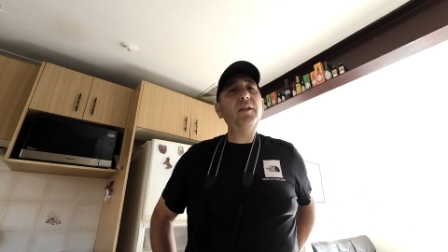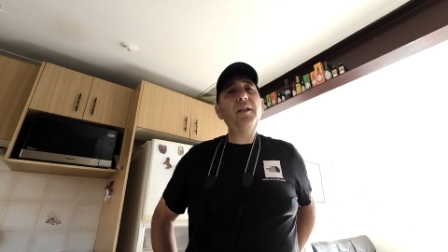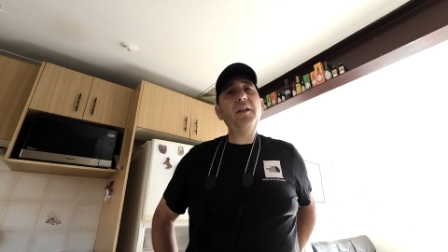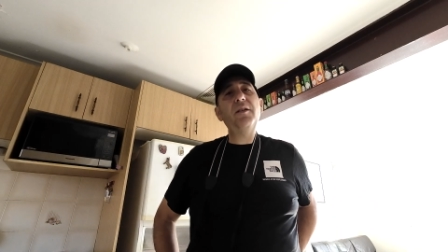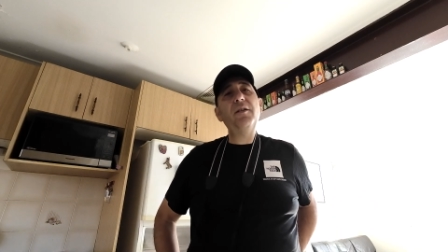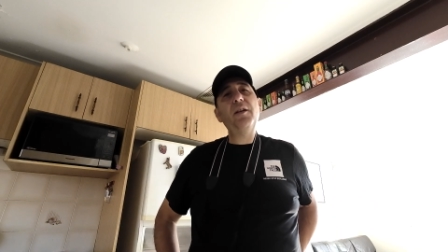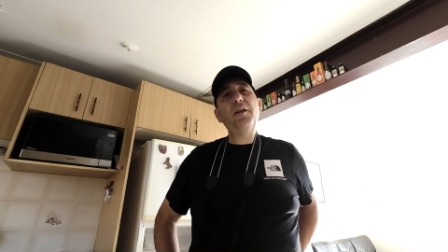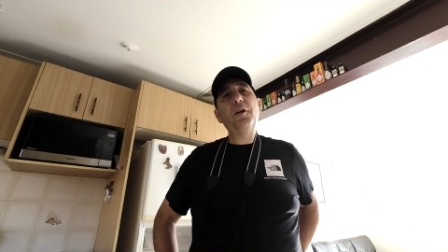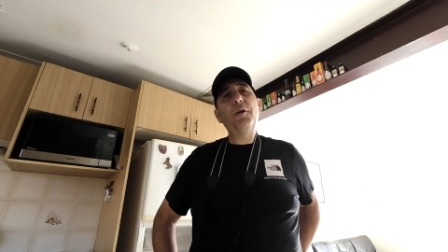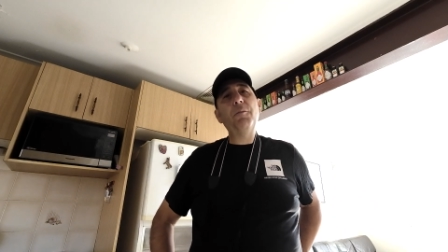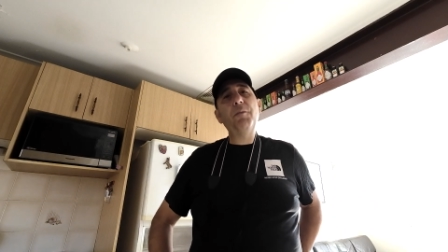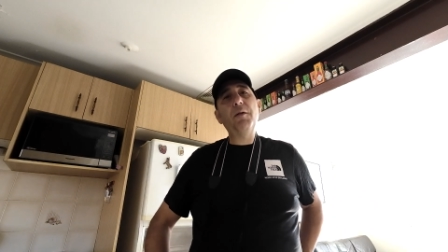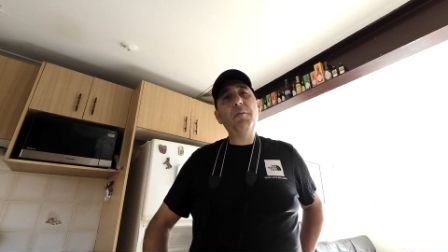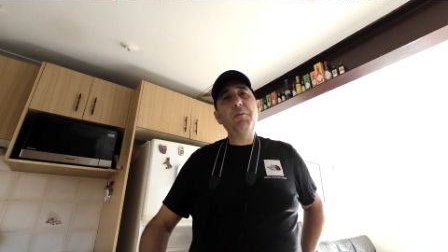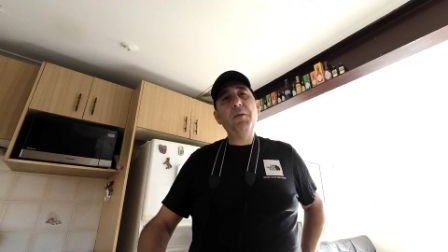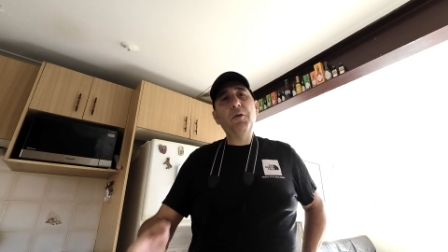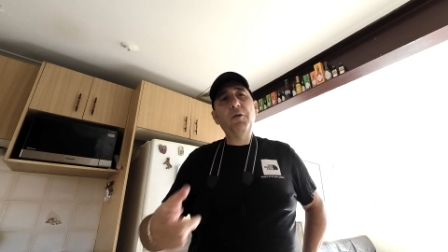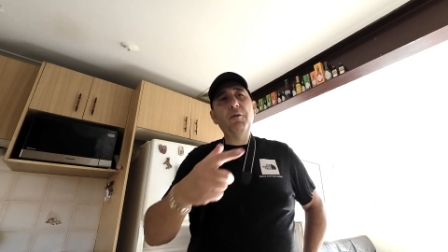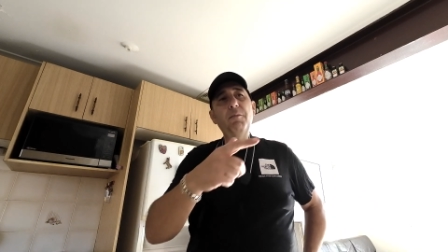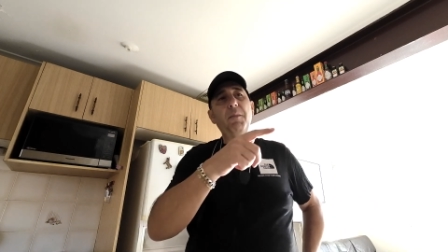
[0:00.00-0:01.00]
He used to help the
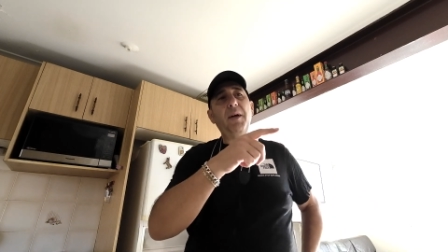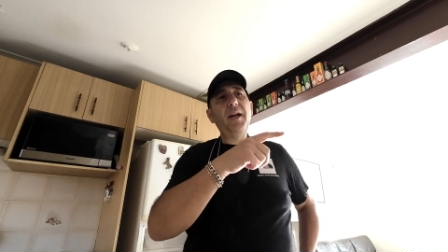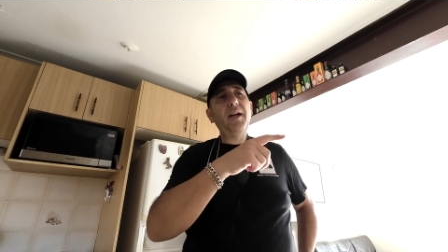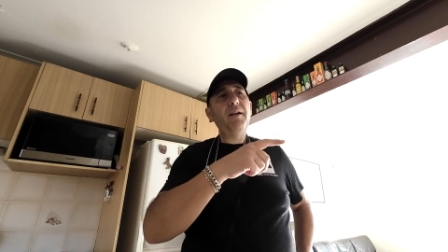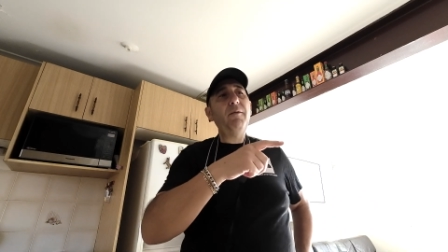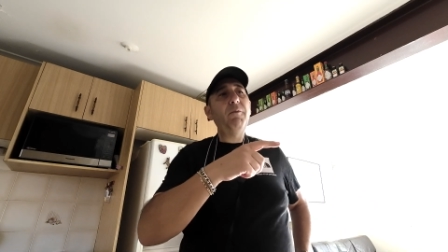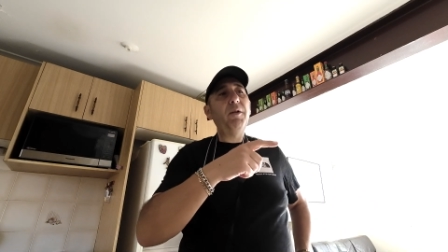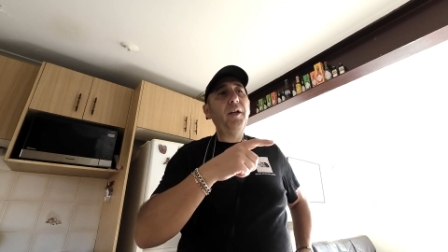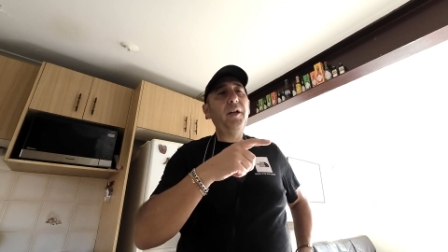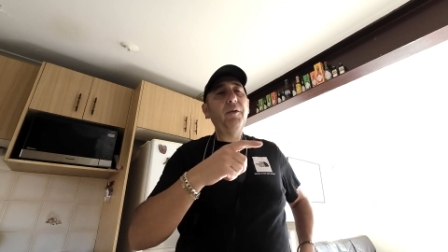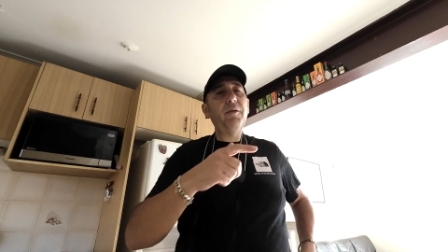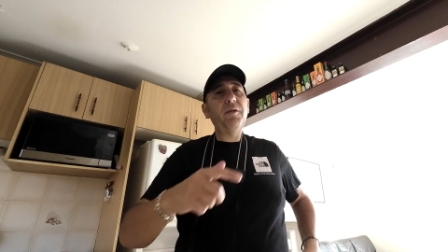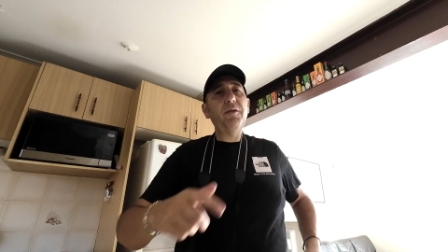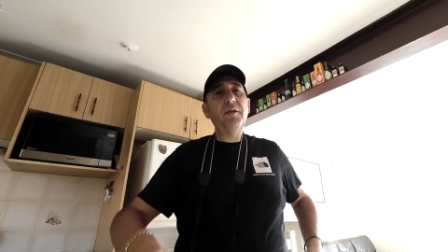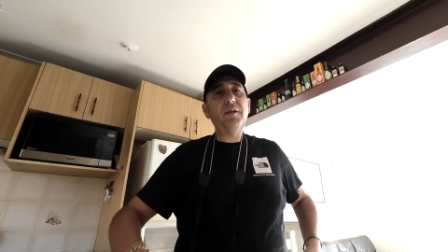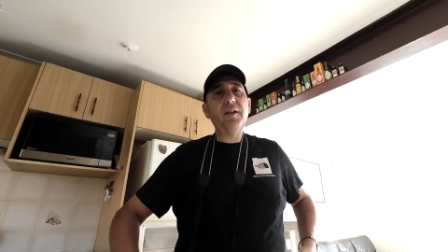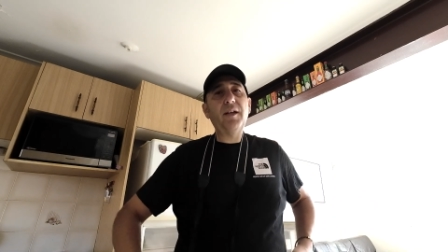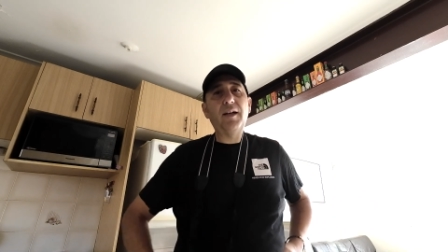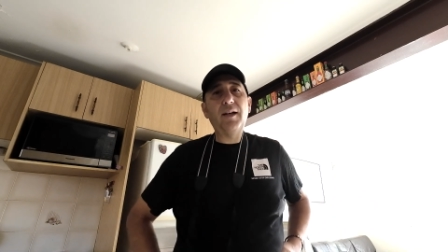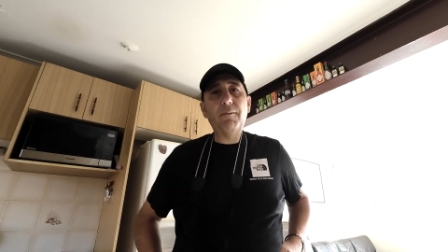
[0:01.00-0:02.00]
milkman when he
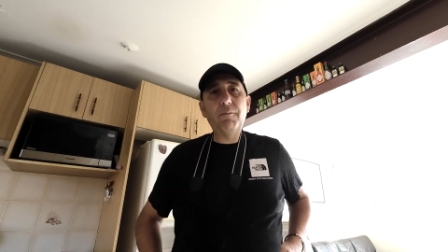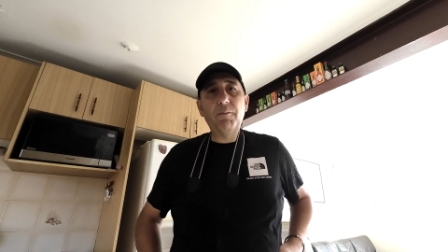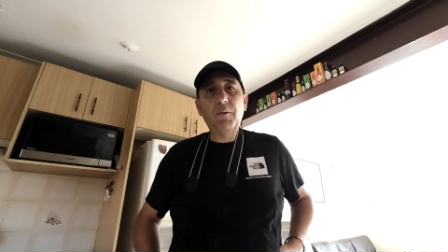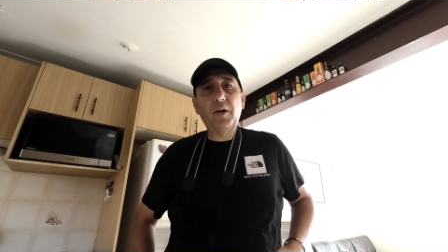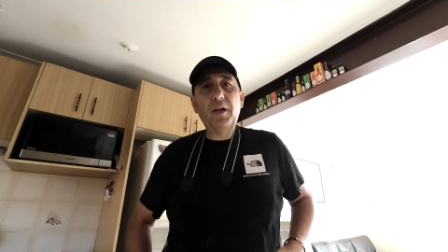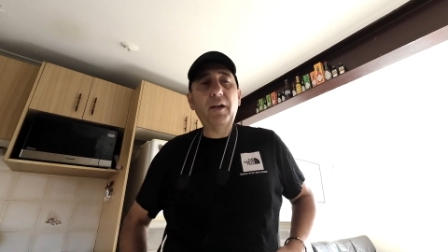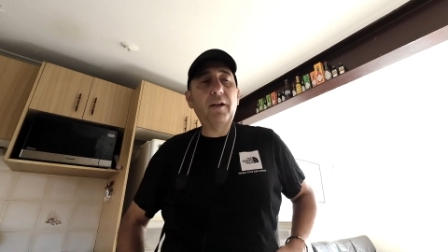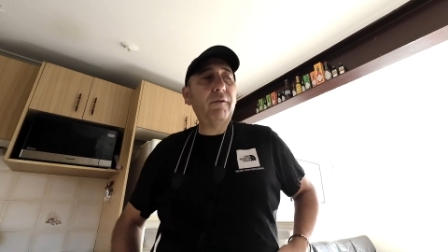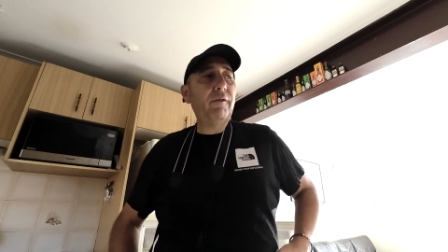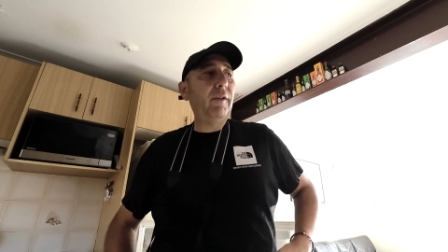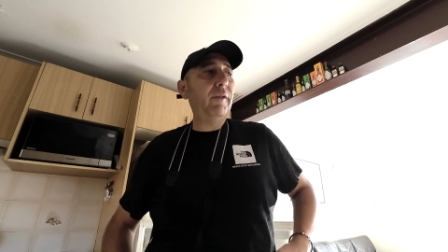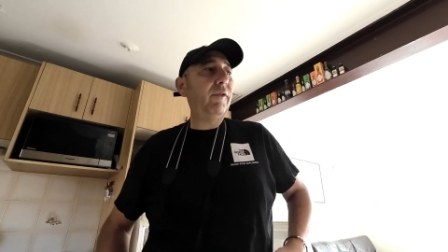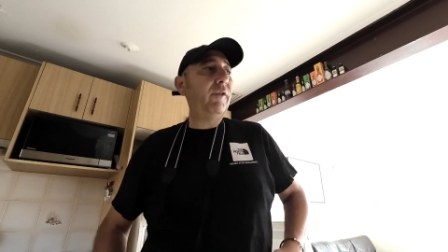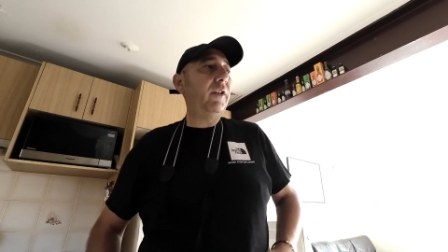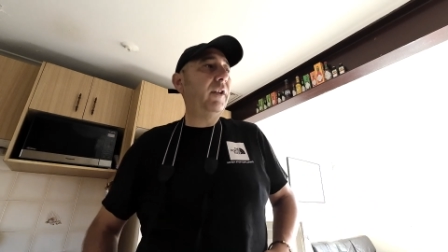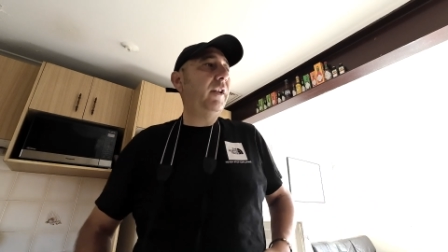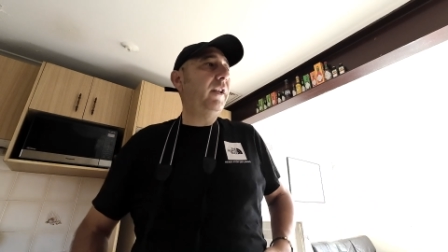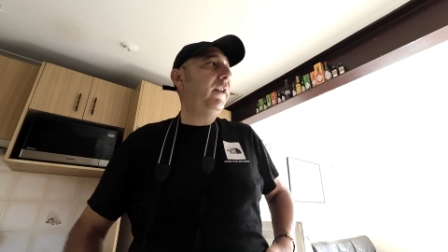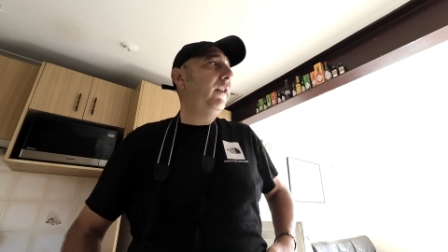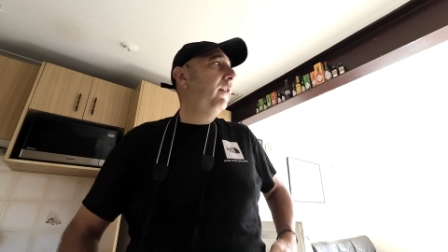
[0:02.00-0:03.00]
was um, like
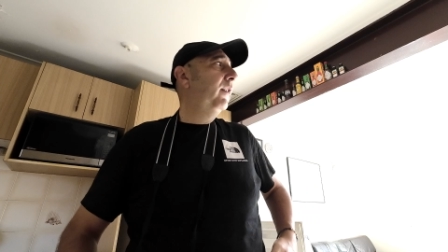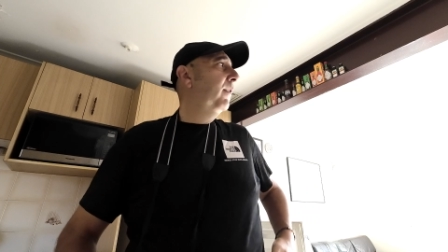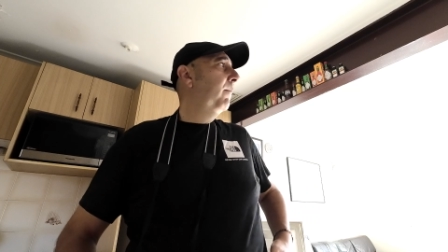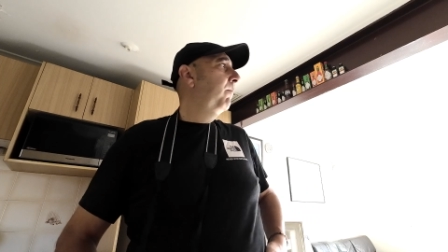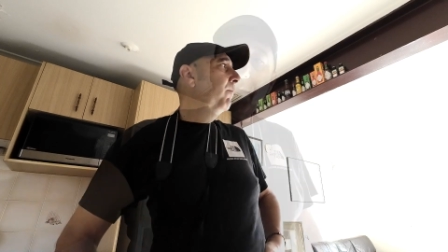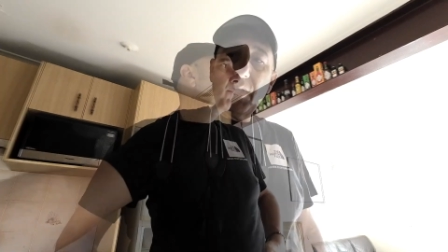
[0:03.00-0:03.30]
15.